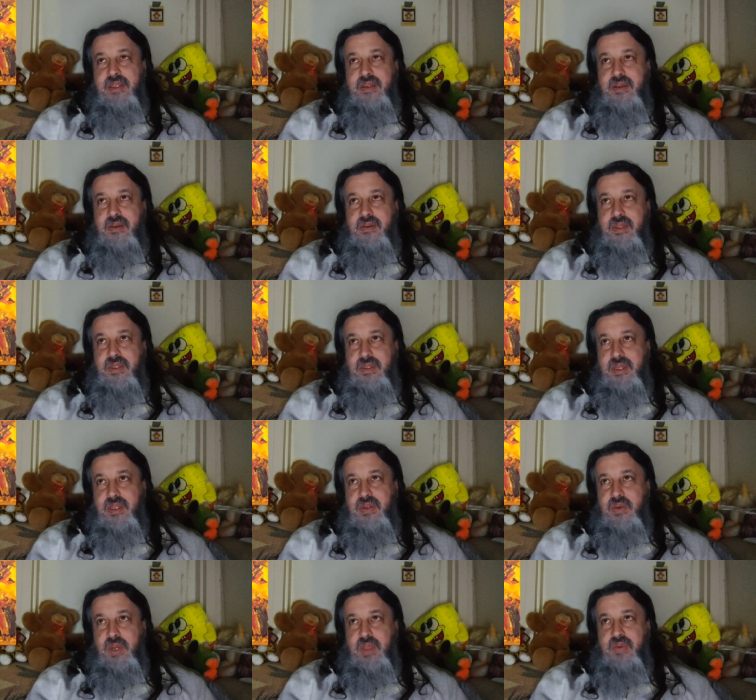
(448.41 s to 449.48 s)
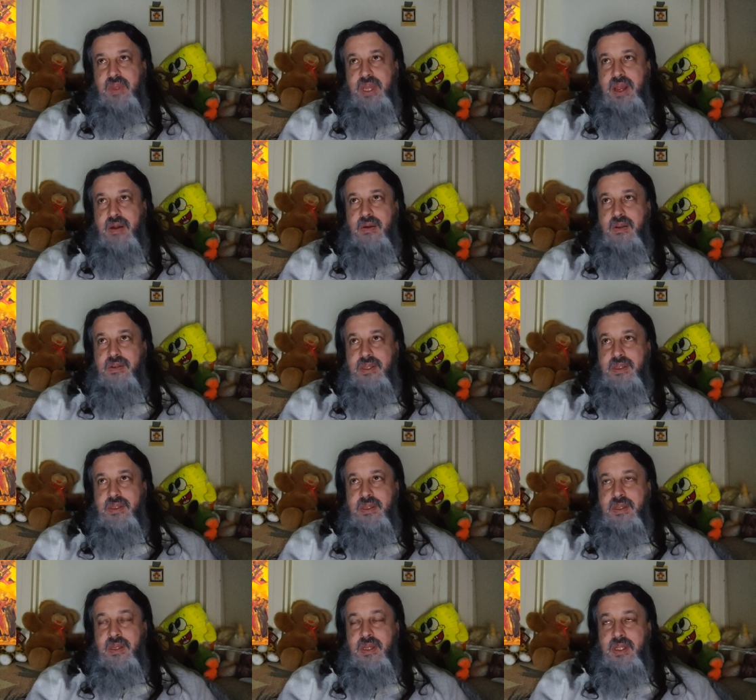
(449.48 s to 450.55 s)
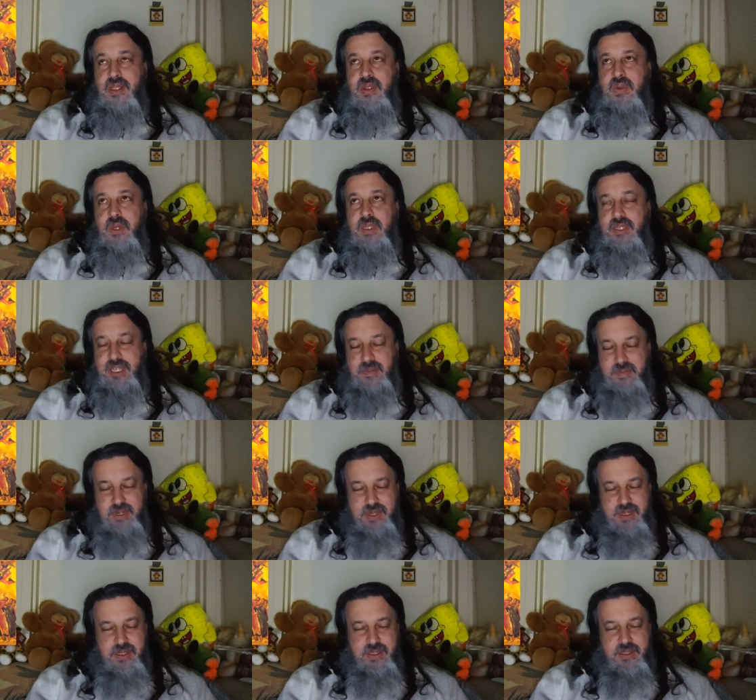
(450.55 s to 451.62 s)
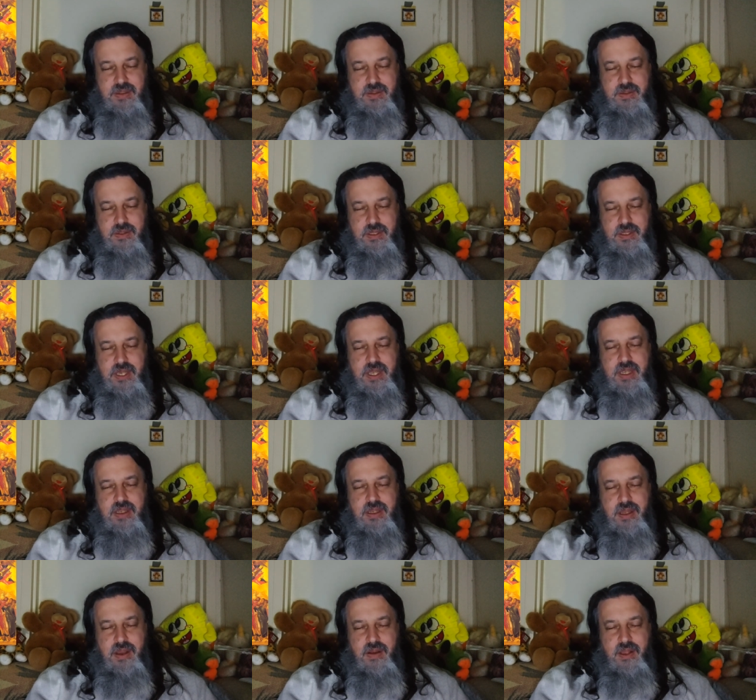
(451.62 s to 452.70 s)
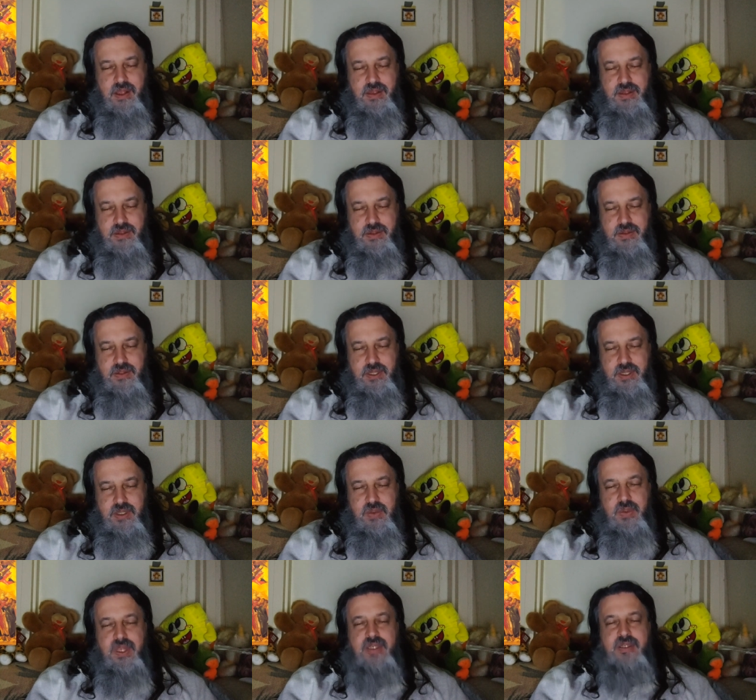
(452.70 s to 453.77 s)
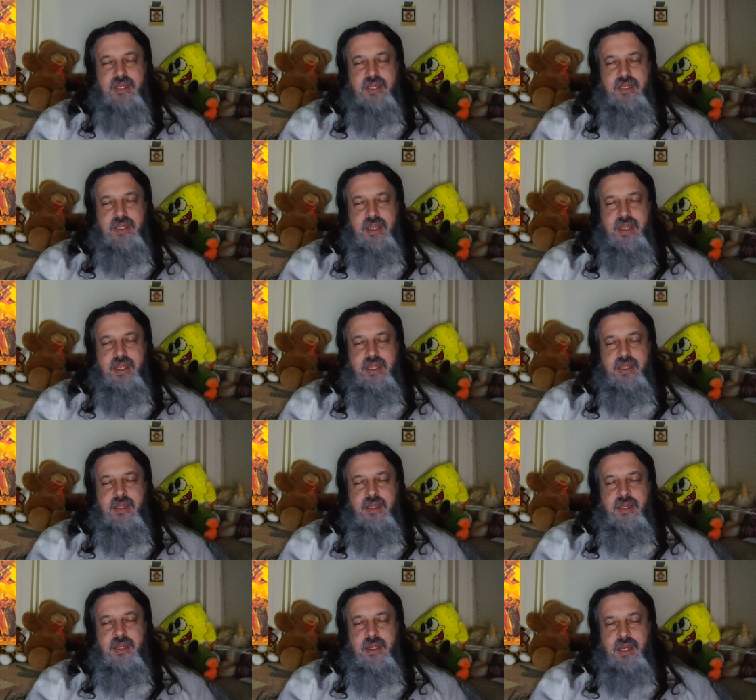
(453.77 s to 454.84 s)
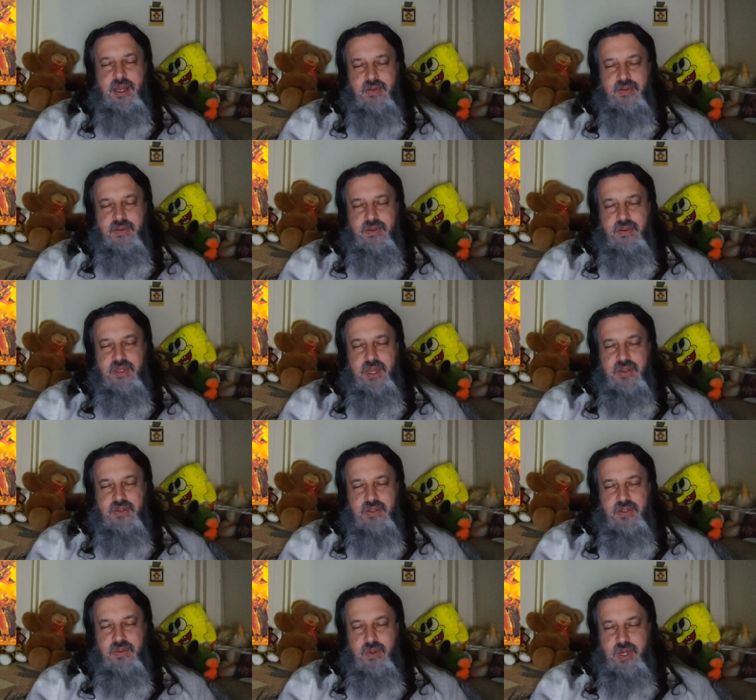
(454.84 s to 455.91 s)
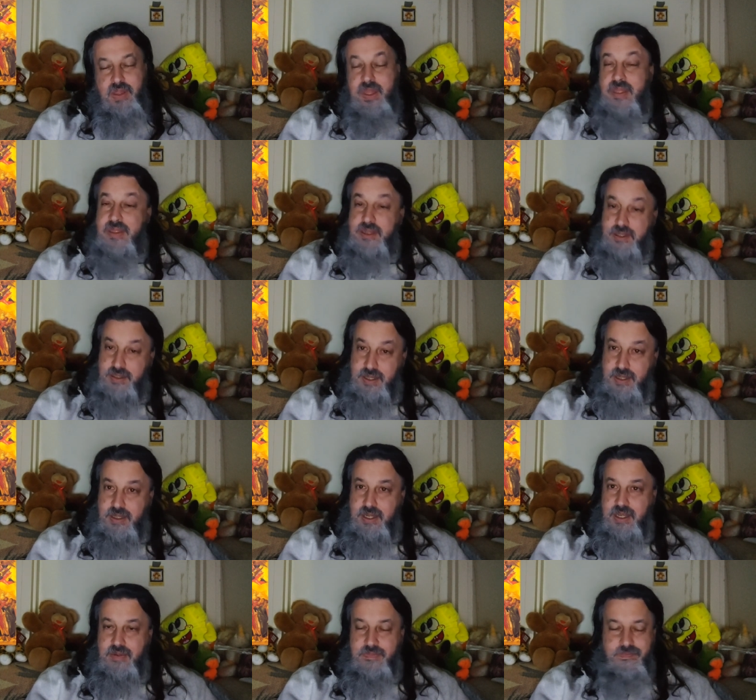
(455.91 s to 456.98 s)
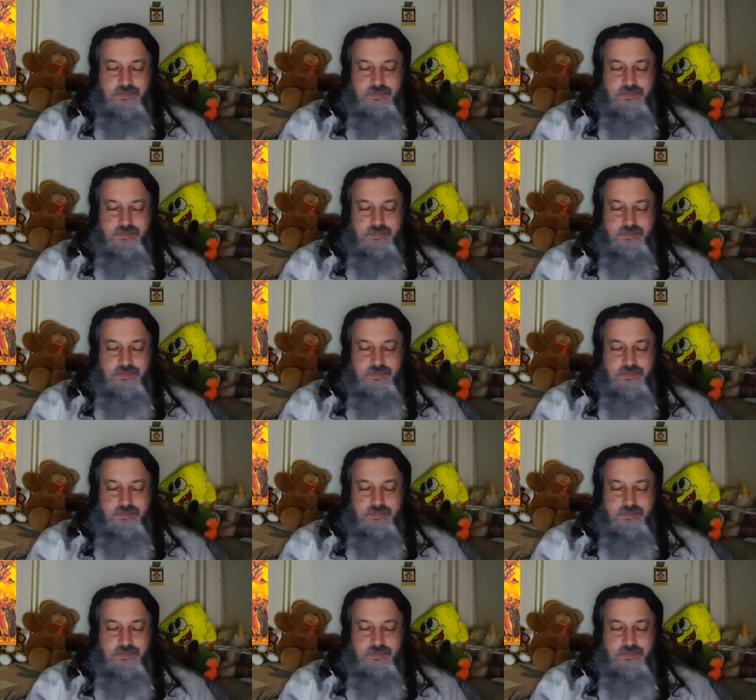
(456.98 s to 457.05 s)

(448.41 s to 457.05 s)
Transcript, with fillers: So it's uh, twenty-three hours and twenty-six minutes into the day, uh, into the twenty-second day of two thousand twenty, and that's a Sunday.